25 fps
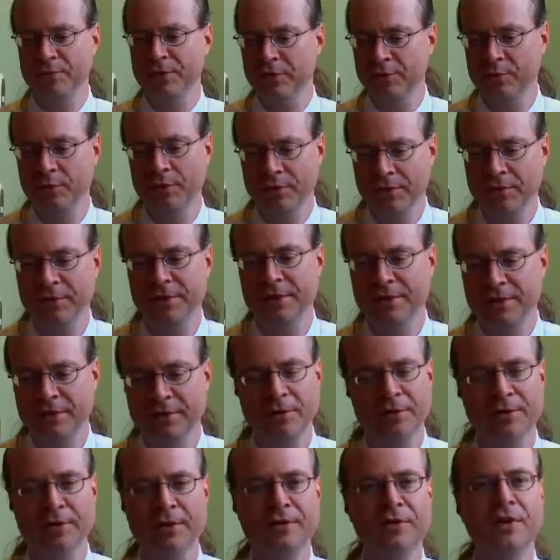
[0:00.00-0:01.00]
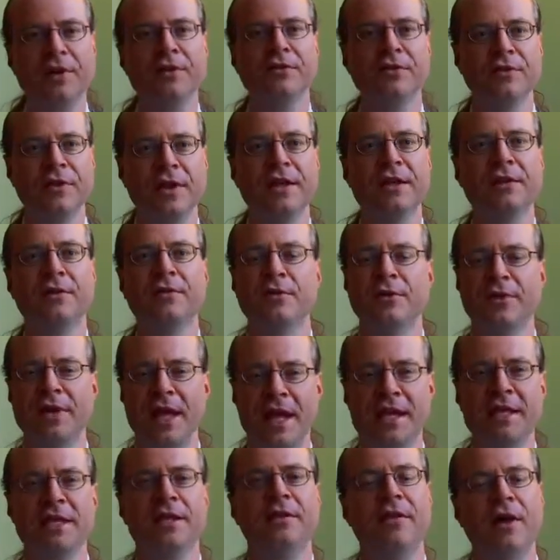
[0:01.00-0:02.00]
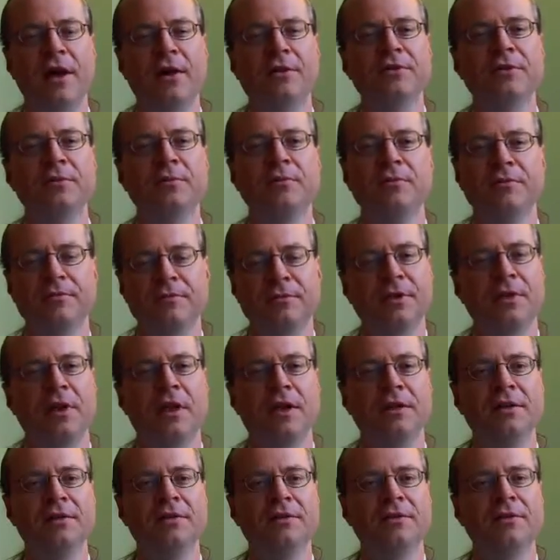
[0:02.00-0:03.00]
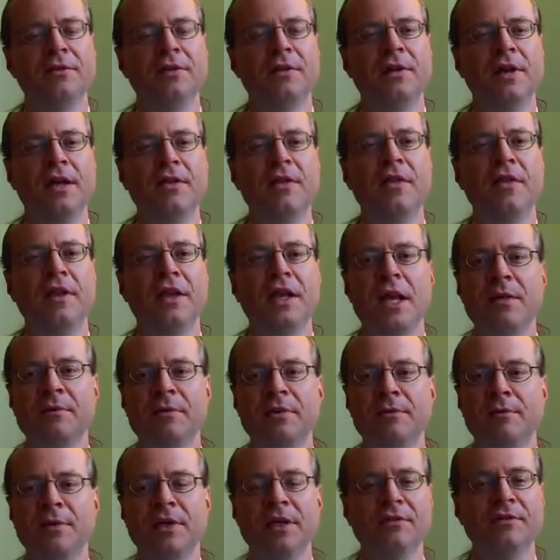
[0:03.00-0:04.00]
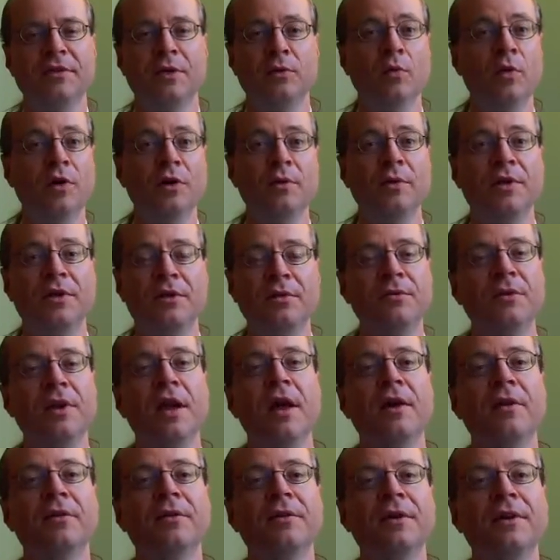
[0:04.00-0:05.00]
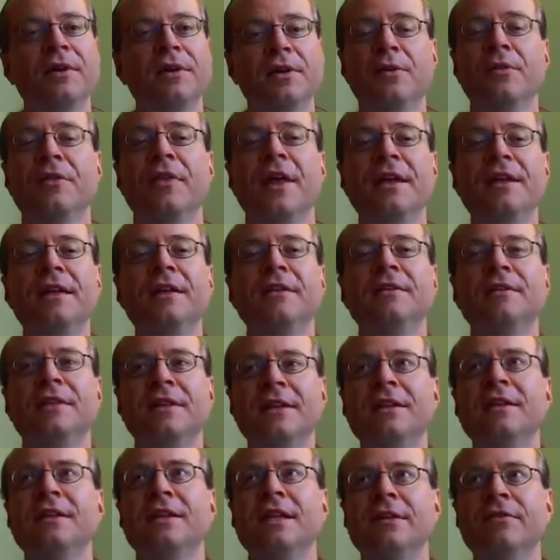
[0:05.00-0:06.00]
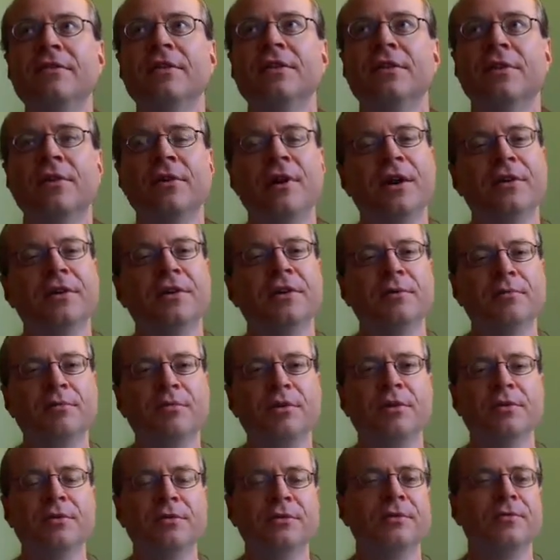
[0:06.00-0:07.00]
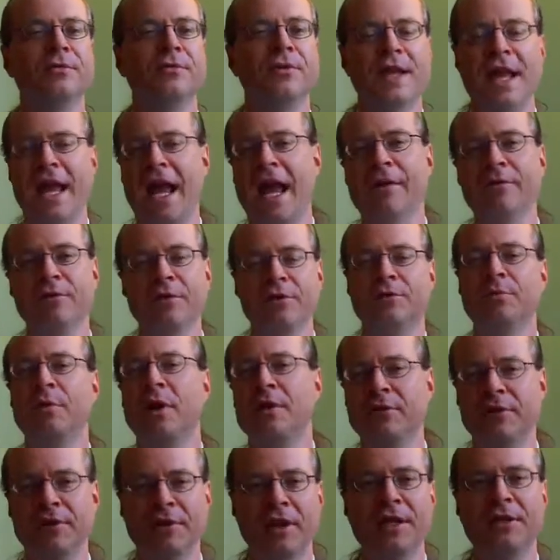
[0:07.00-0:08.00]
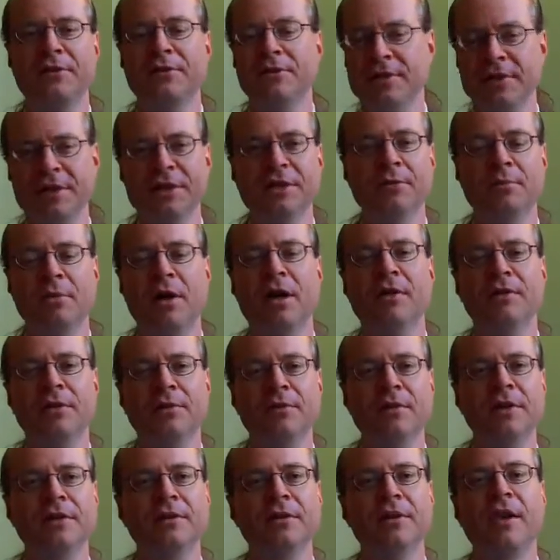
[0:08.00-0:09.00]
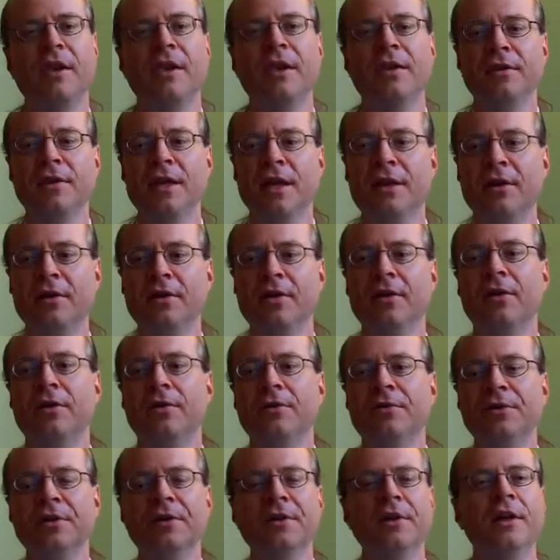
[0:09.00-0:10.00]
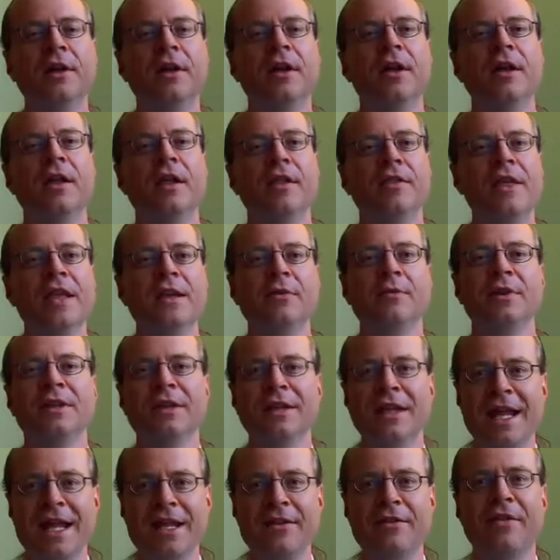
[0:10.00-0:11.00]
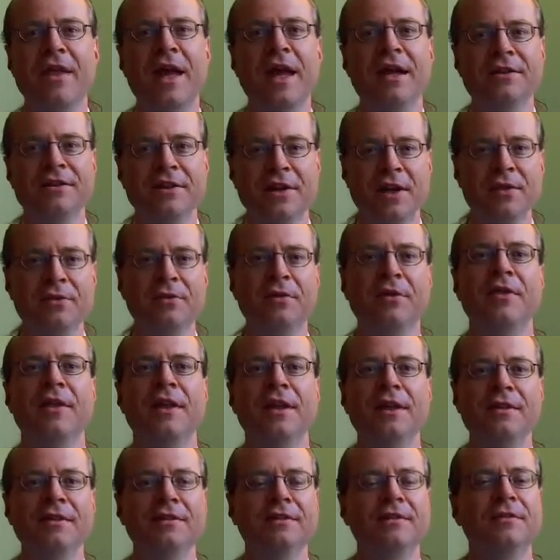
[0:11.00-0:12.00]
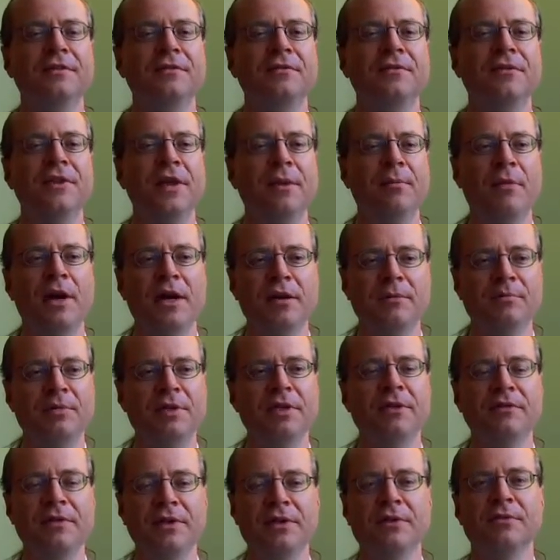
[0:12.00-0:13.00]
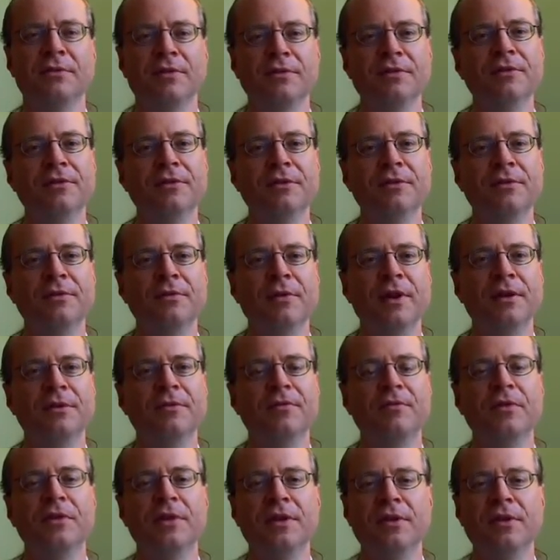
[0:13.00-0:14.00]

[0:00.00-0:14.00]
This one Indian organization, they interviewed 80,000 clients, and then they came to me and said, what do we do now? They didn't even know how to compute the average poverty likelihood to get the poverty rate, let alone then relate that to other things that might be of interest, right?